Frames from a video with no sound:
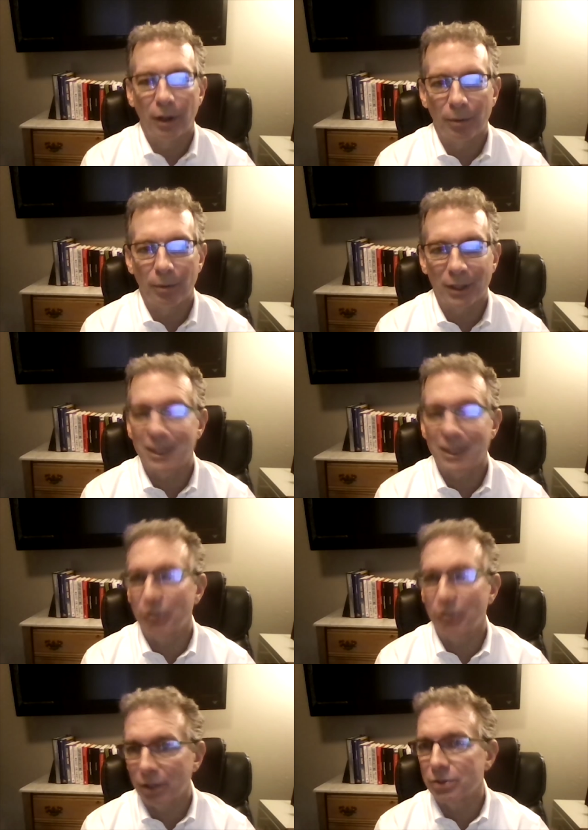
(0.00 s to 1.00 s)
that takes
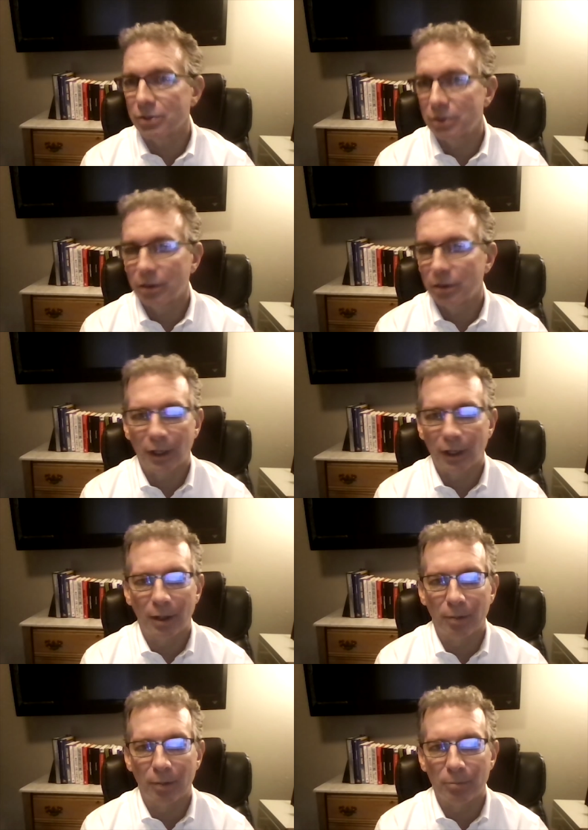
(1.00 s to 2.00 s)
years.
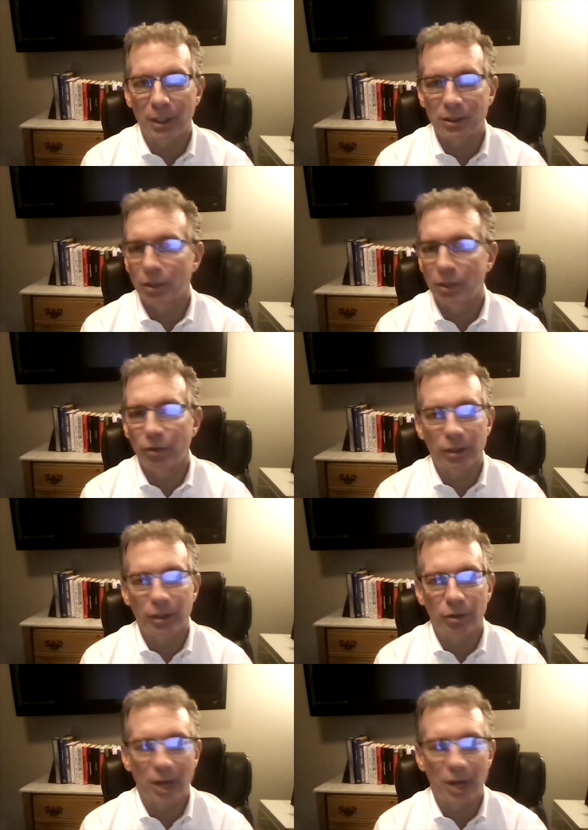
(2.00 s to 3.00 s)
And until then,
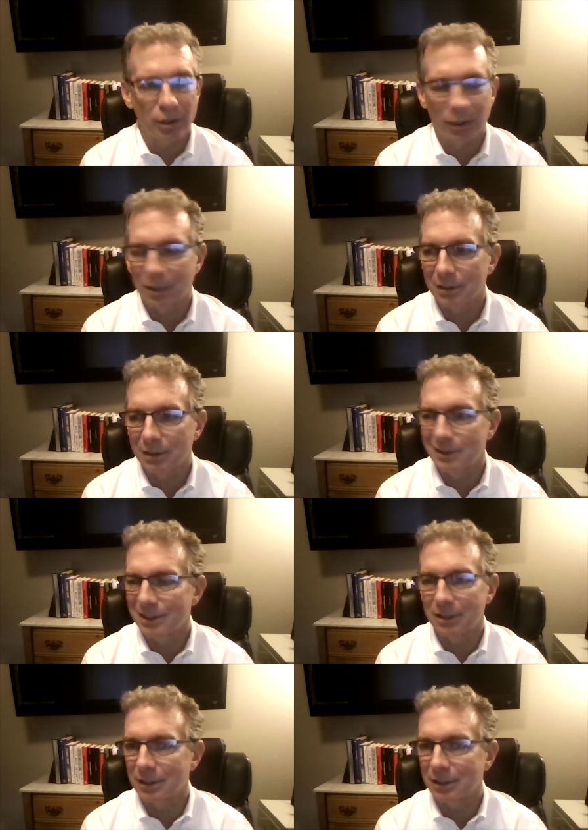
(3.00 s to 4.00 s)
you're not going to get
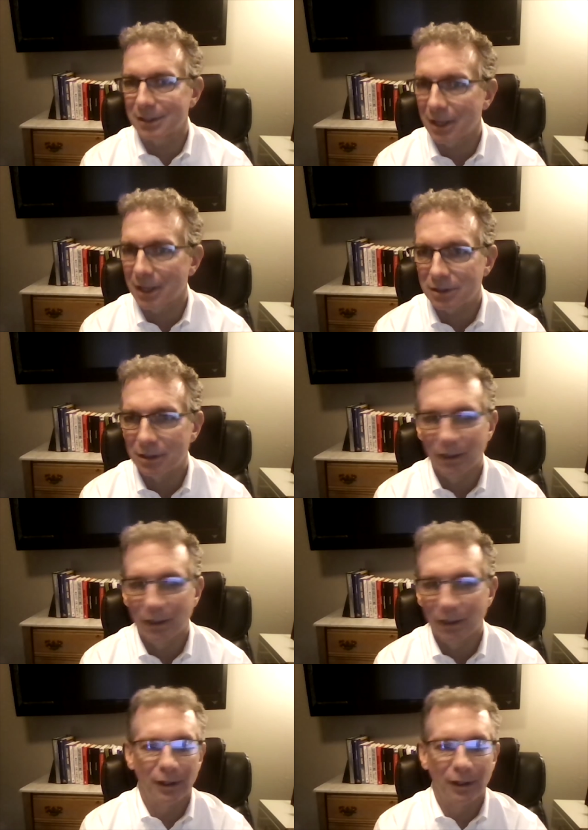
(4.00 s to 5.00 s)
consistent success.
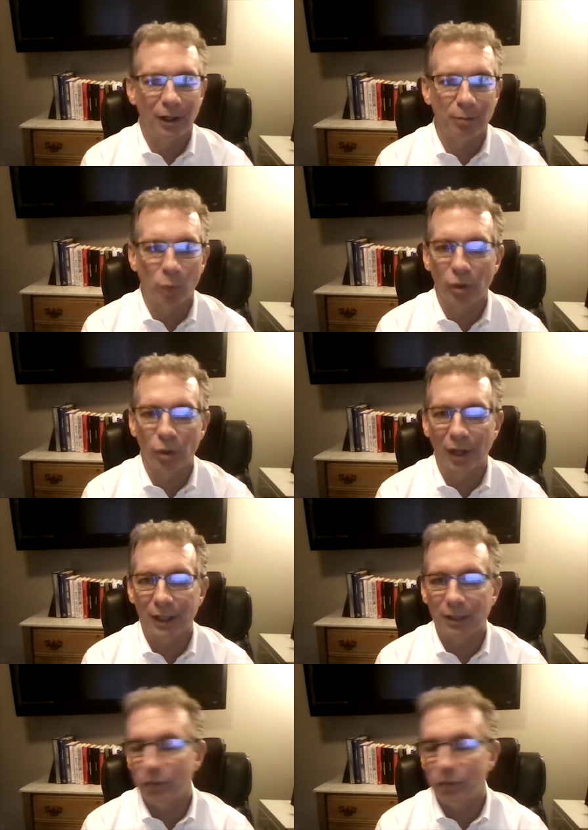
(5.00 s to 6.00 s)
More than
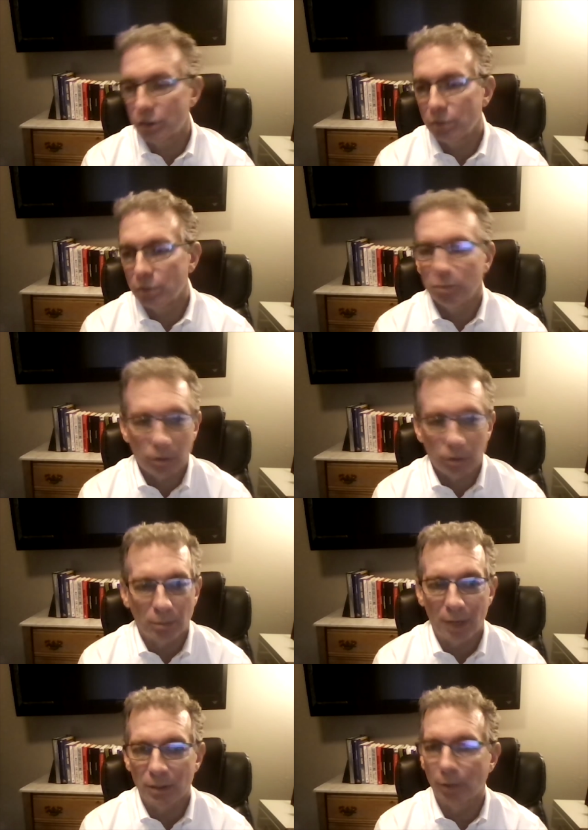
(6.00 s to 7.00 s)
likely, if you do, you
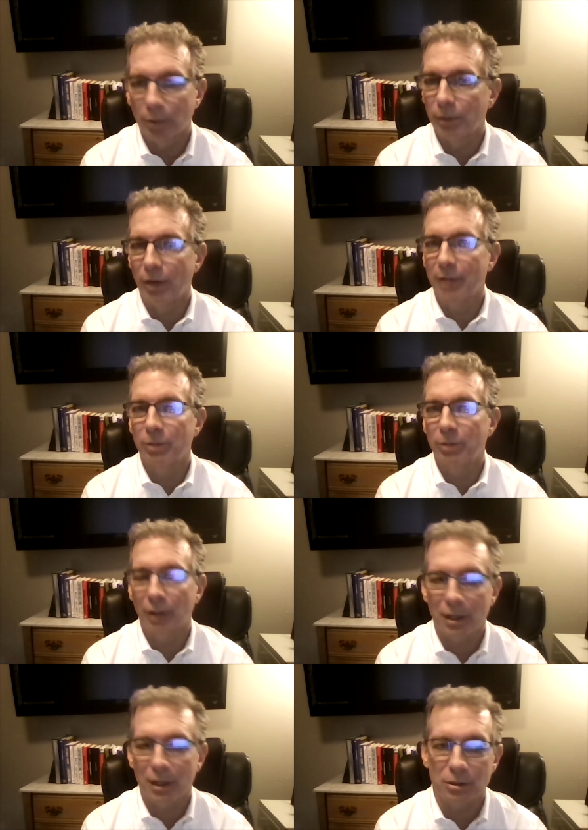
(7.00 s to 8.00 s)
might be a little bit of random good
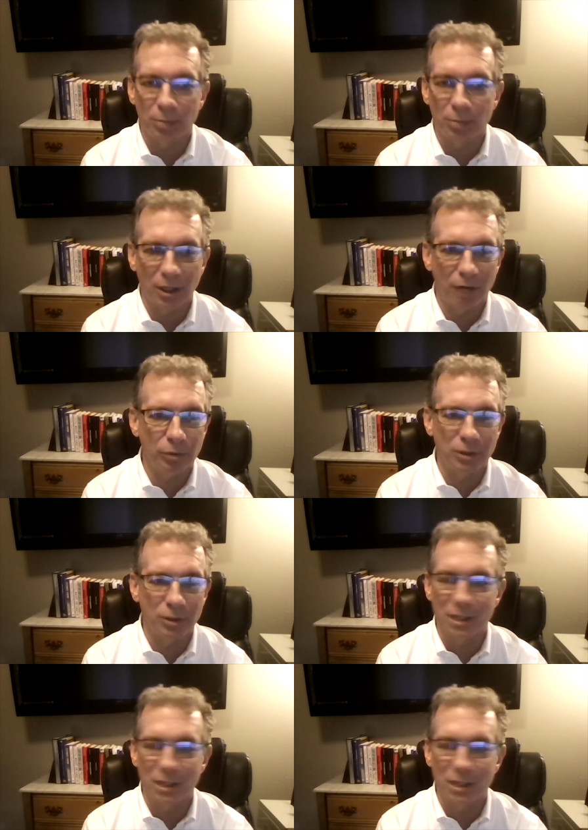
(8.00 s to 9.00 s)
luck. So be careful. It's
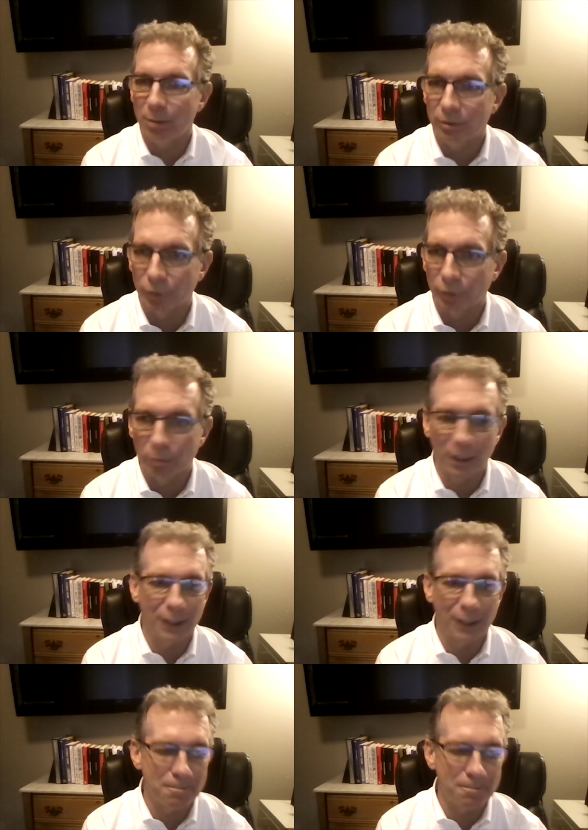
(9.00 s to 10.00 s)
easy to be fooled by
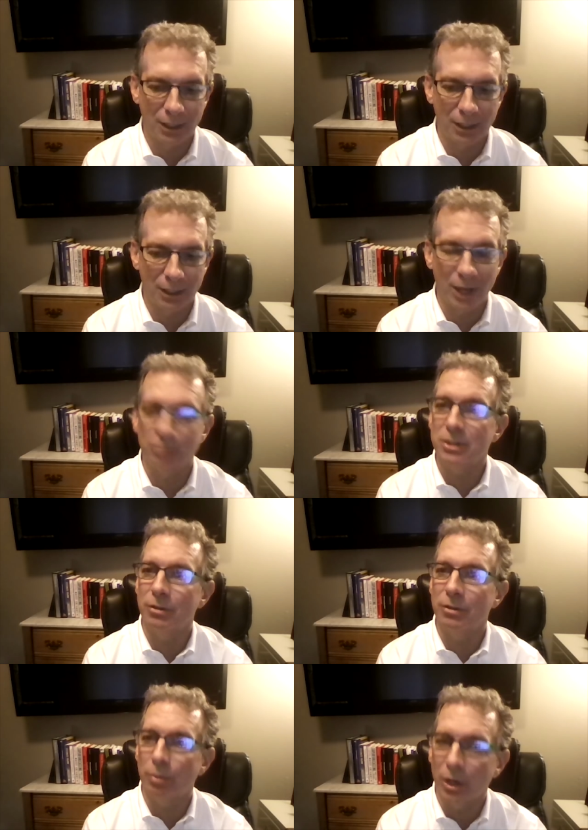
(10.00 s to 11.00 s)
randomness of
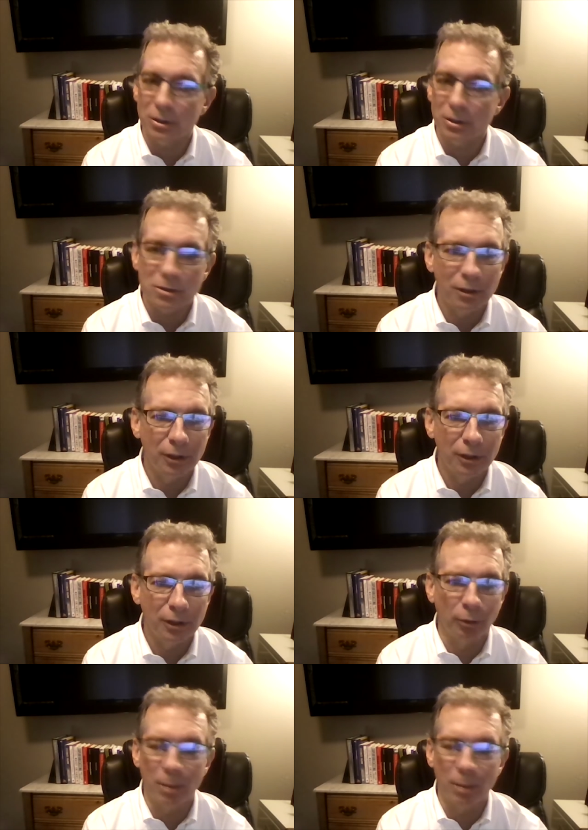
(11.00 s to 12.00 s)
the markets. And
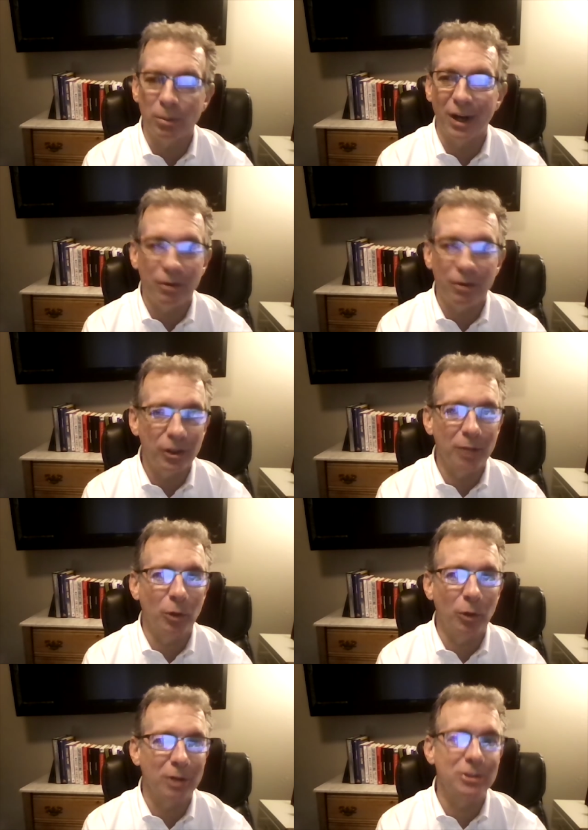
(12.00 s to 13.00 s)
remember, everything
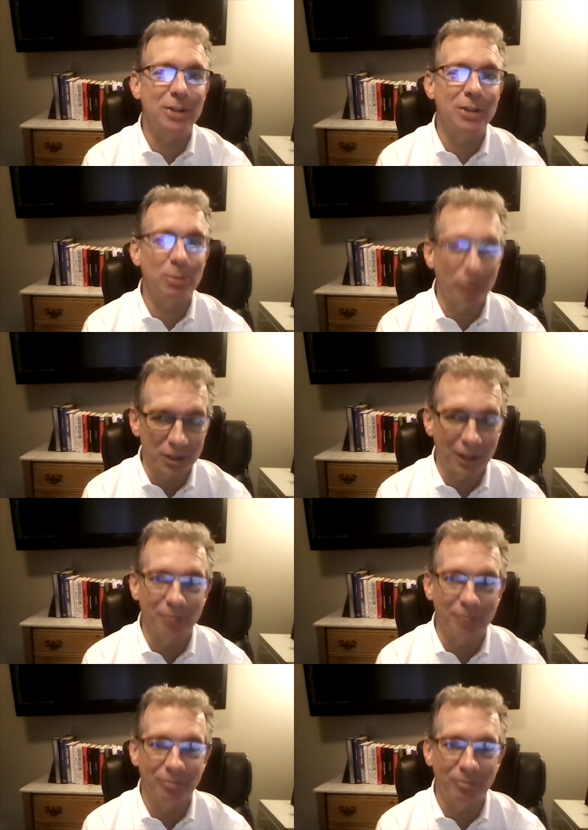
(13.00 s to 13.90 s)
works some of the time.